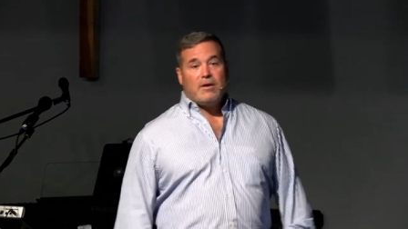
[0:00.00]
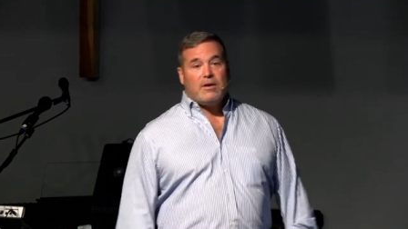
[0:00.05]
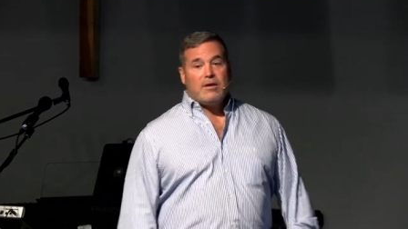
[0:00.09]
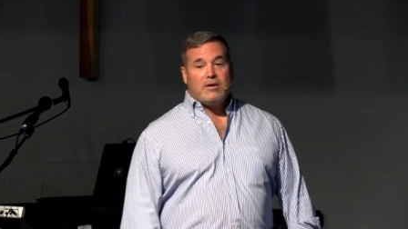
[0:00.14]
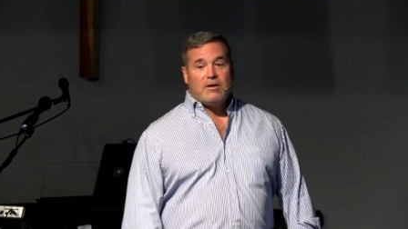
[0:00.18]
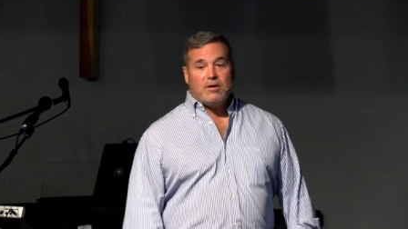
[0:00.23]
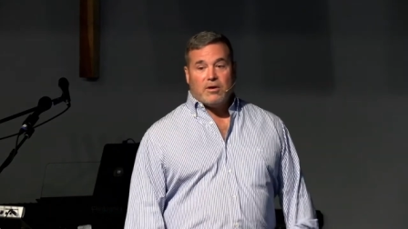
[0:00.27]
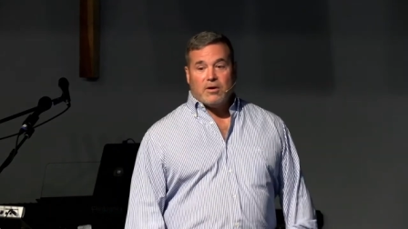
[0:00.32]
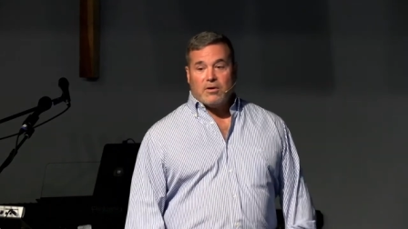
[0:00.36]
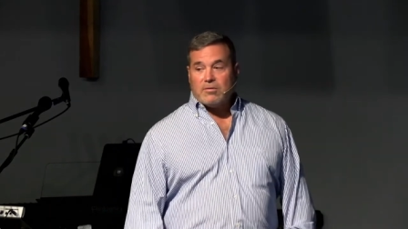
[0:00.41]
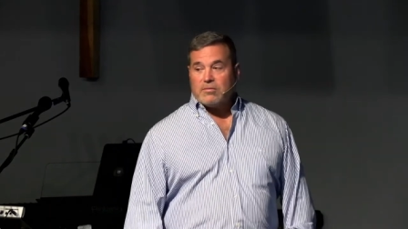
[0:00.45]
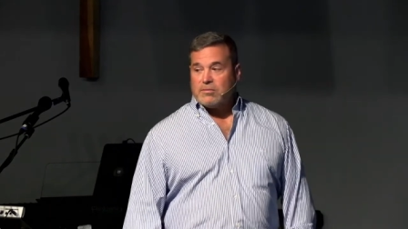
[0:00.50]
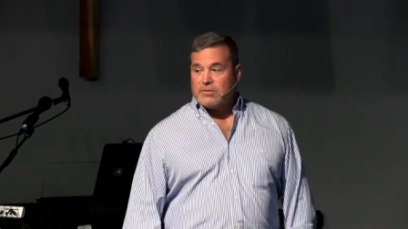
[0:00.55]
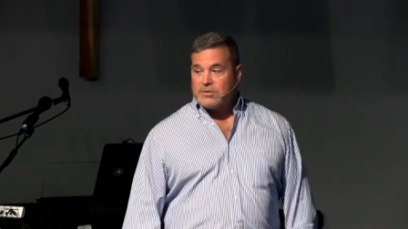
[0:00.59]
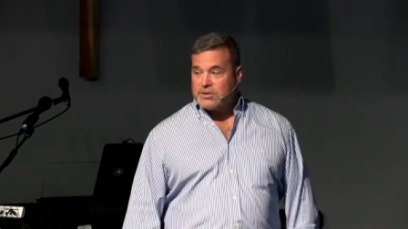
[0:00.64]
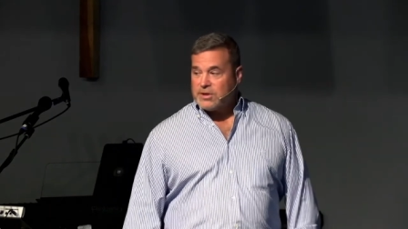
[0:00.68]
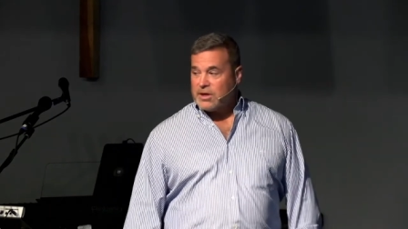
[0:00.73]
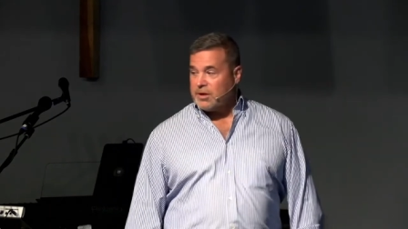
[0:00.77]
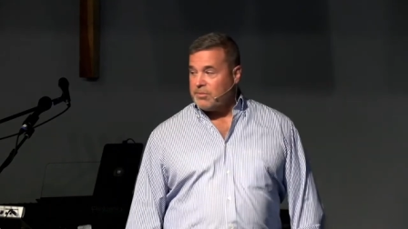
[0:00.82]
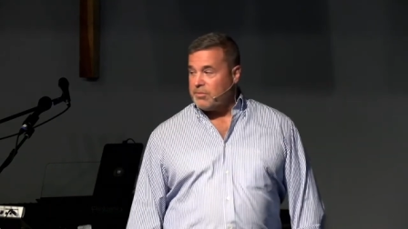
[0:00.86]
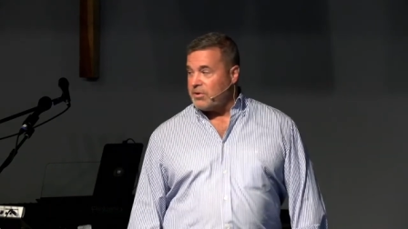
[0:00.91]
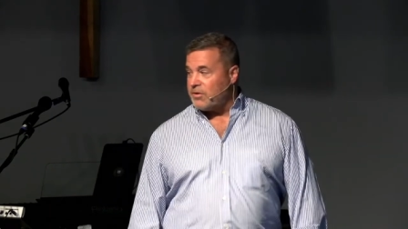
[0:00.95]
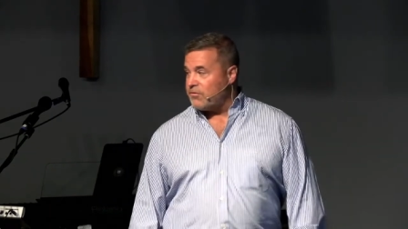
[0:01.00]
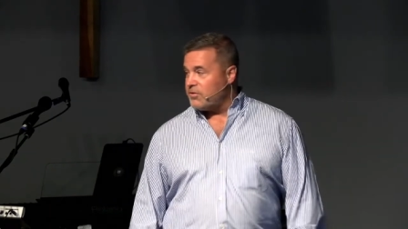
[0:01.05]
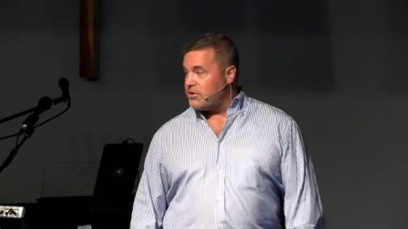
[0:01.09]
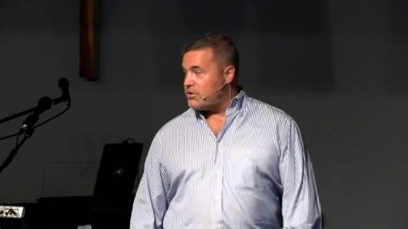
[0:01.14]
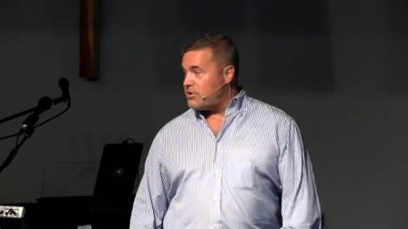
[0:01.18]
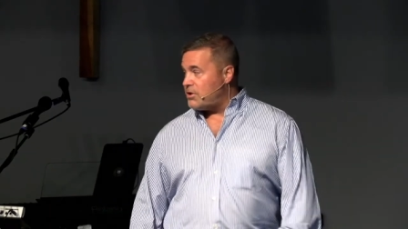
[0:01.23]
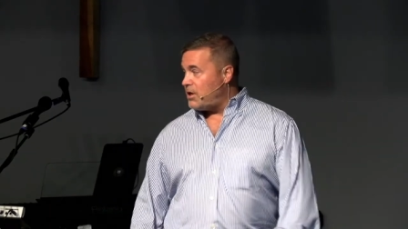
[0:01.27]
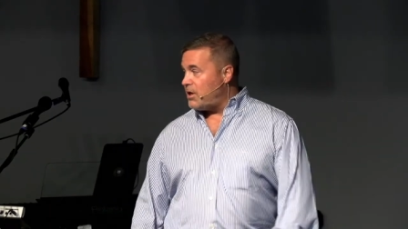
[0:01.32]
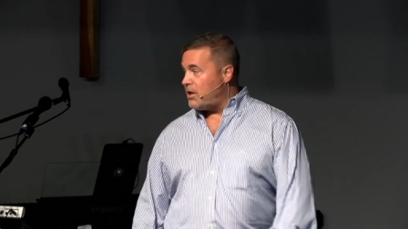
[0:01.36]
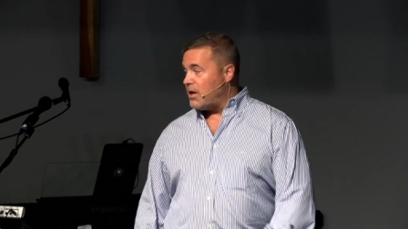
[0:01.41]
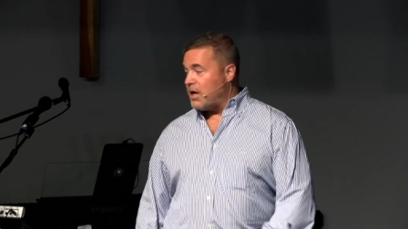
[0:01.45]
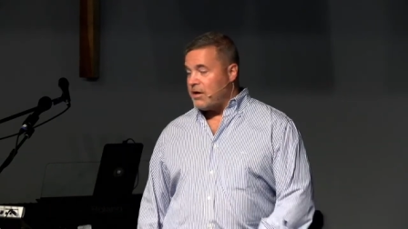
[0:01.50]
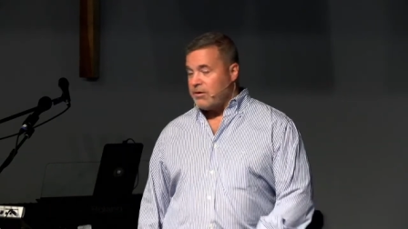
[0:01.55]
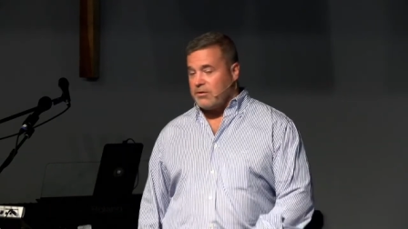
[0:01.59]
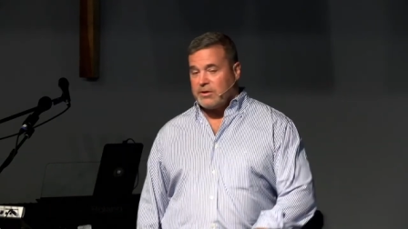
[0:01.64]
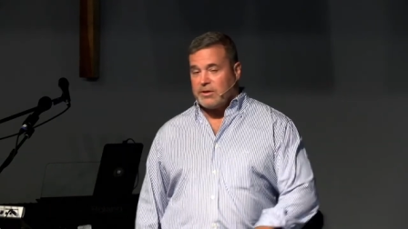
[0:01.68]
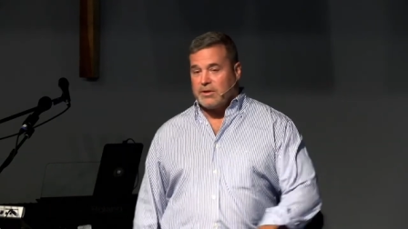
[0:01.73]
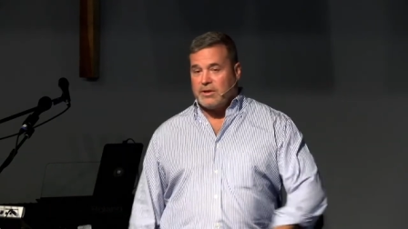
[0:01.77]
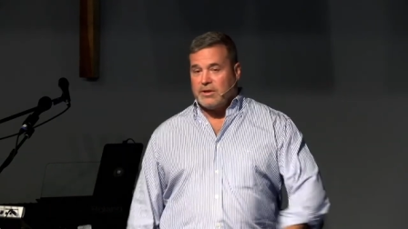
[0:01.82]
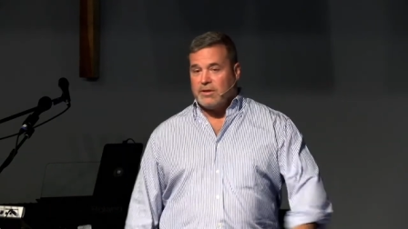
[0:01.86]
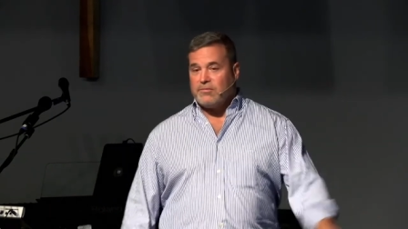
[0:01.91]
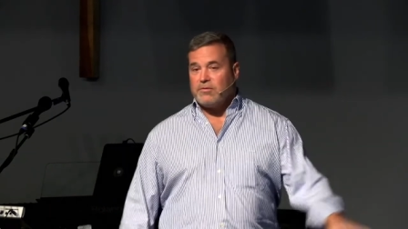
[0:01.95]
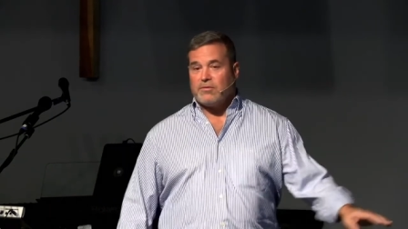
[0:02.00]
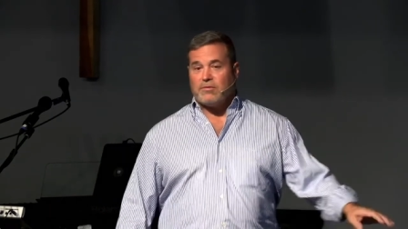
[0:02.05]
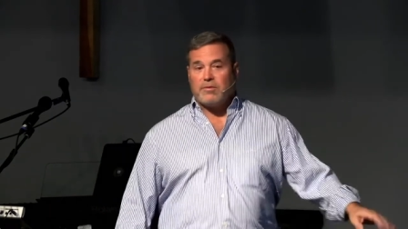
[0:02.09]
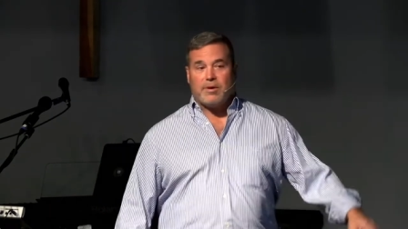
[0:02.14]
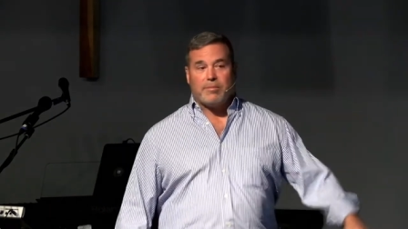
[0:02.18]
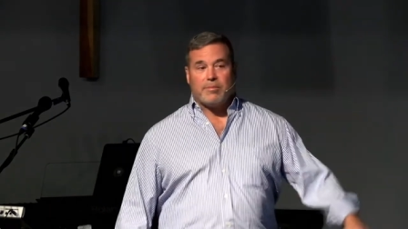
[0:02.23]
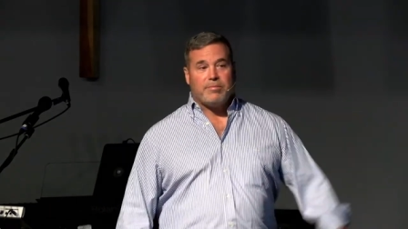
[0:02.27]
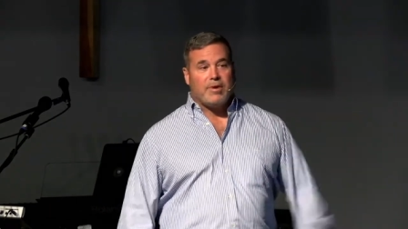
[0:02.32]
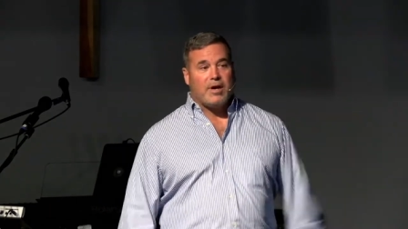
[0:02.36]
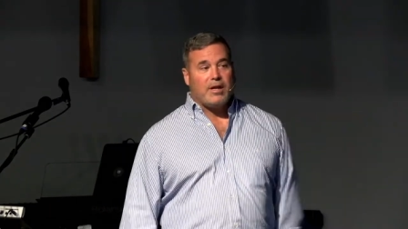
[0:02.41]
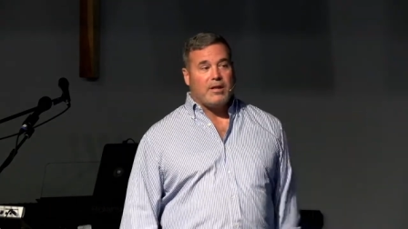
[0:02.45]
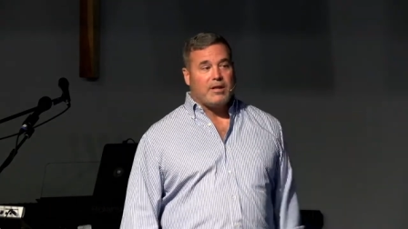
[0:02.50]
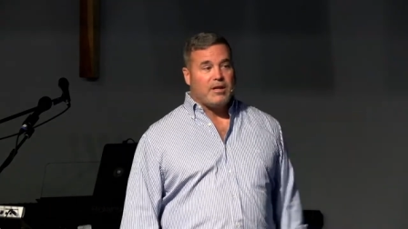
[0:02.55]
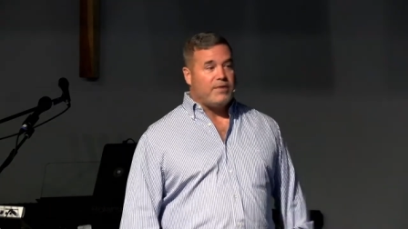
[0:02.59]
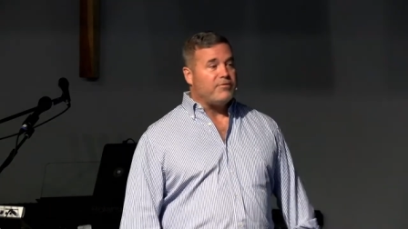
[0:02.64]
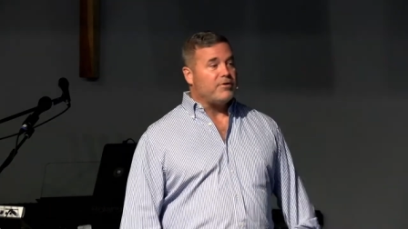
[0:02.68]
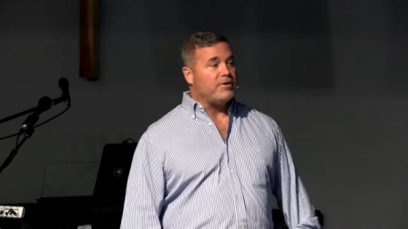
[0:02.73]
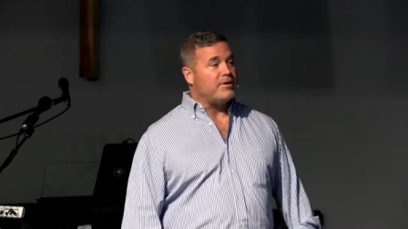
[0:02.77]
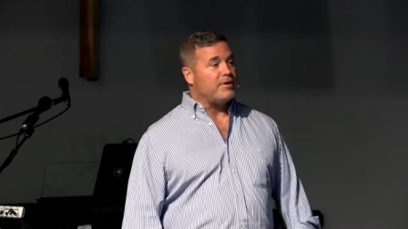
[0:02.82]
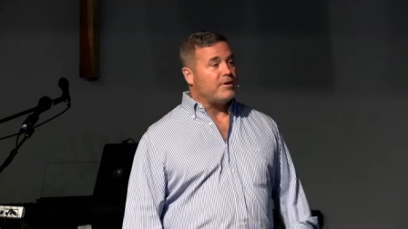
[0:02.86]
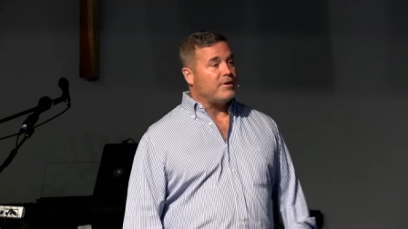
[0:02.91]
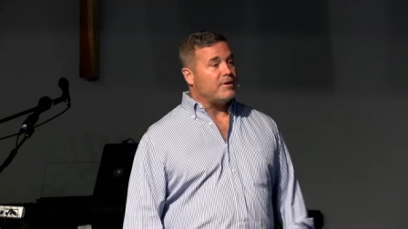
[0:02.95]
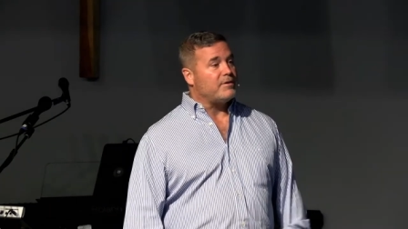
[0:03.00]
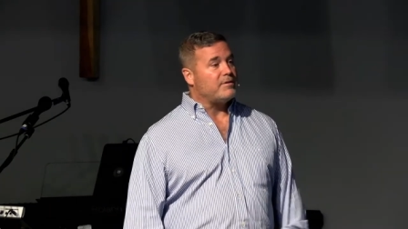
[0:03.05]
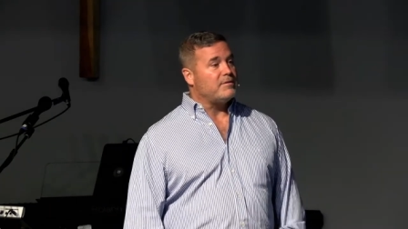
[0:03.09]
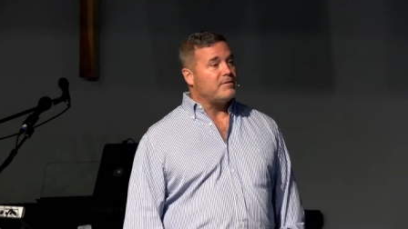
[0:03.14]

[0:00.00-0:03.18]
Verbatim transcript: you know, set up every chair. I don't give a rip. I love it here.